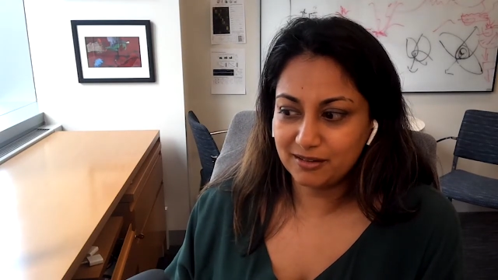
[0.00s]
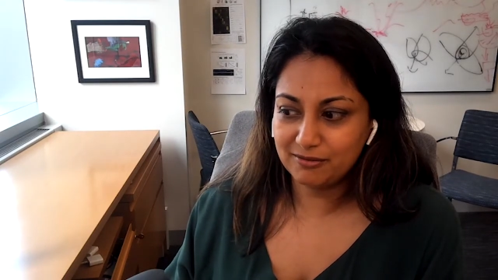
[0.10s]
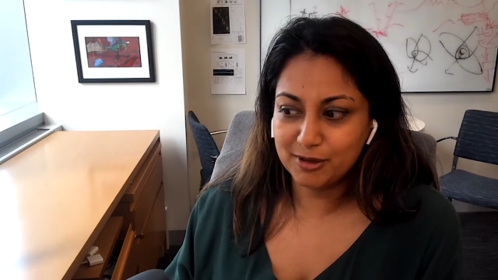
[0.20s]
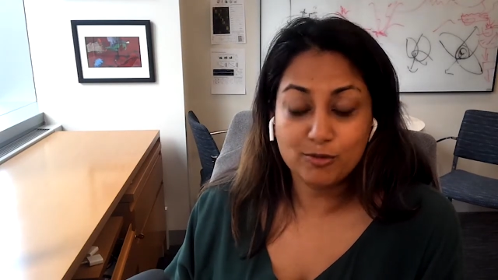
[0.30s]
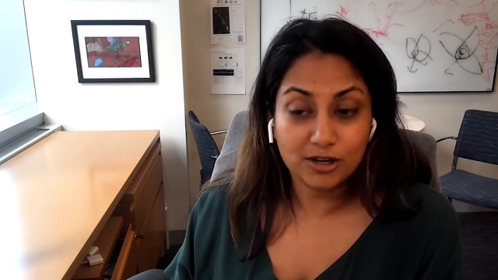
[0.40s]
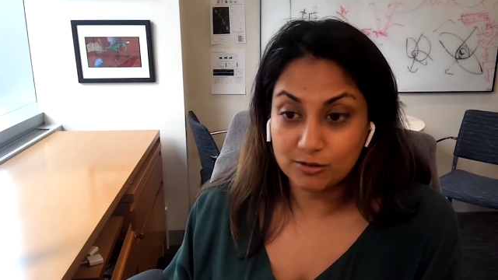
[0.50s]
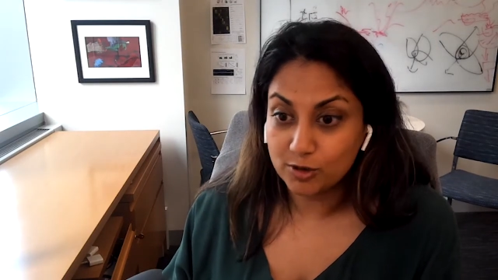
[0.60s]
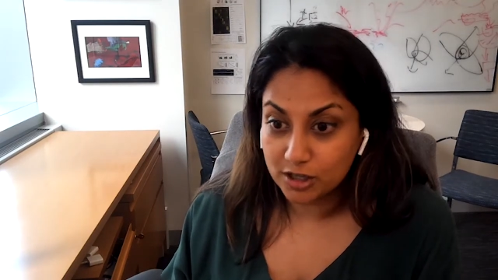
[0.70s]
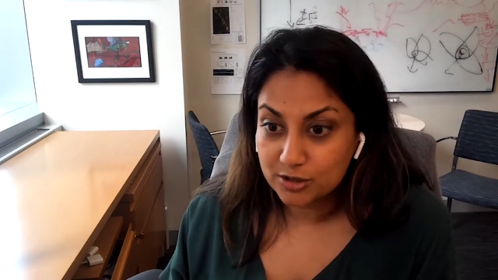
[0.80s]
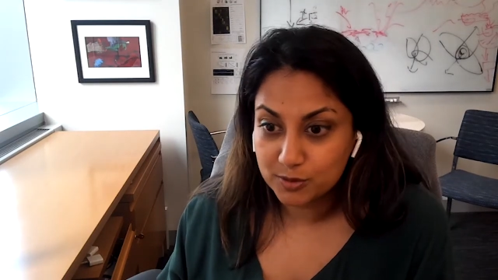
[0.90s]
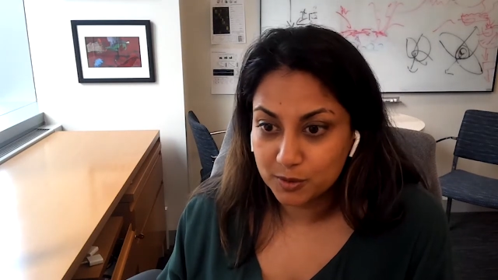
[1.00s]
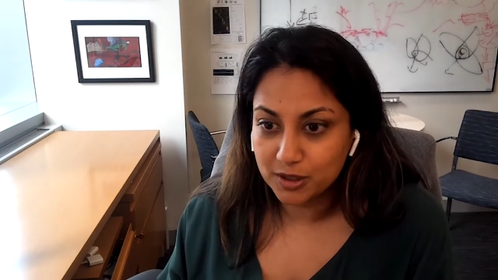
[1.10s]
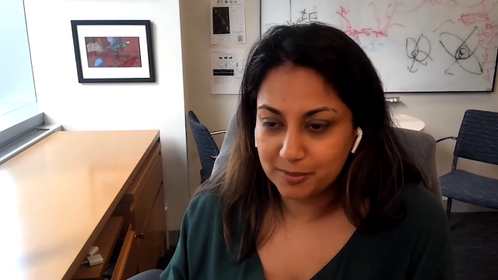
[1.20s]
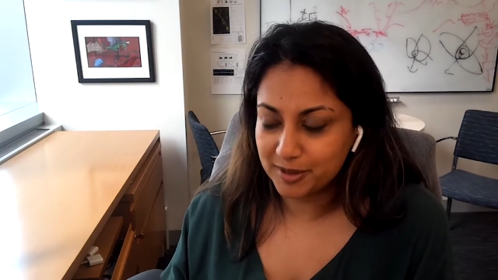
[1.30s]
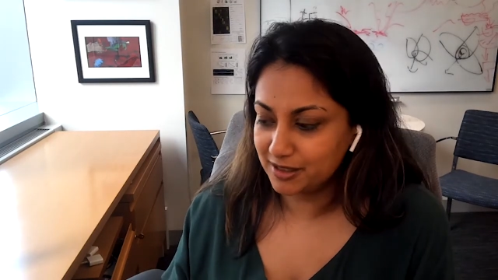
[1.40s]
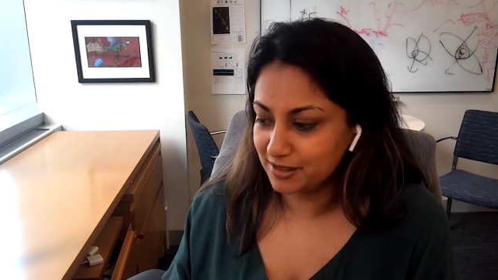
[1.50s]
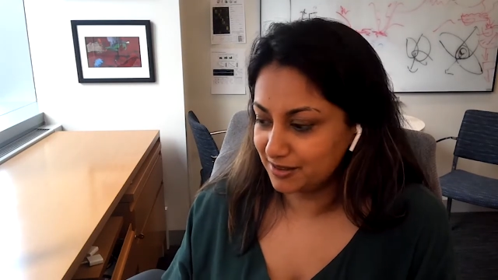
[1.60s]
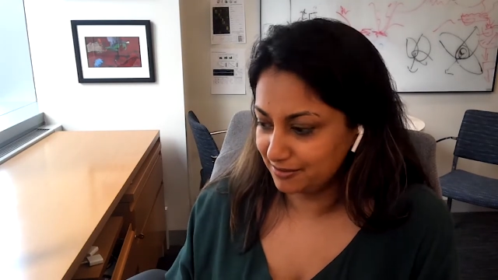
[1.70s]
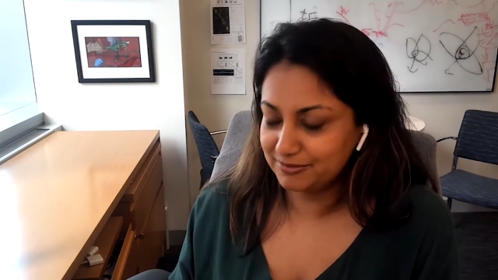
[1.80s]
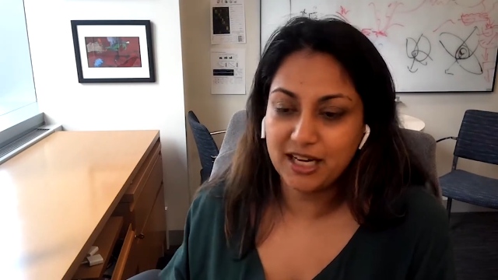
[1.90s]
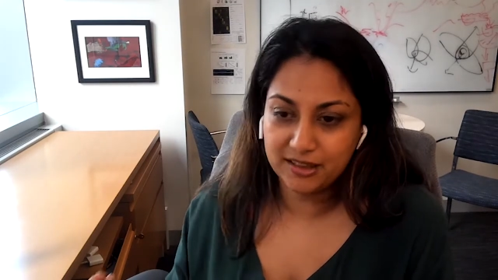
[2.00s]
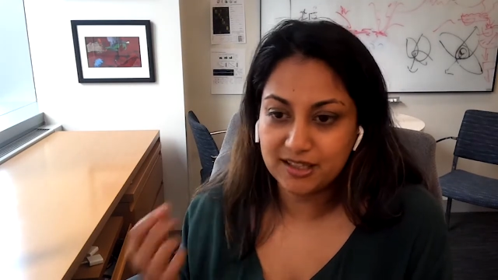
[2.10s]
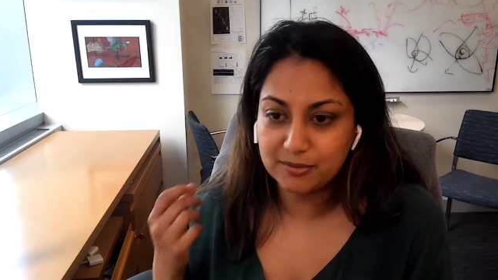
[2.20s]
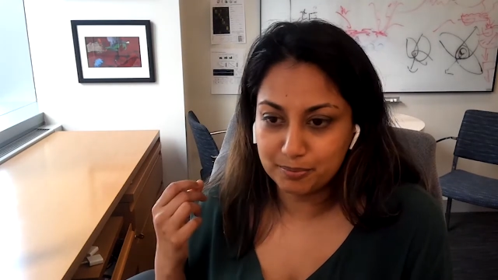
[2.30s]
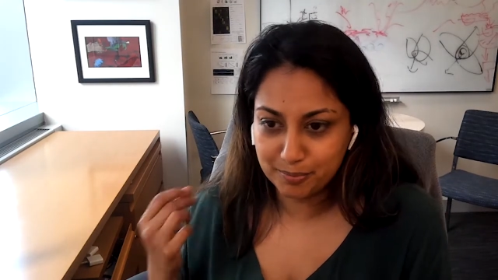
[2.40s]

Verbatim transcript: we want to rush. We want to be. I think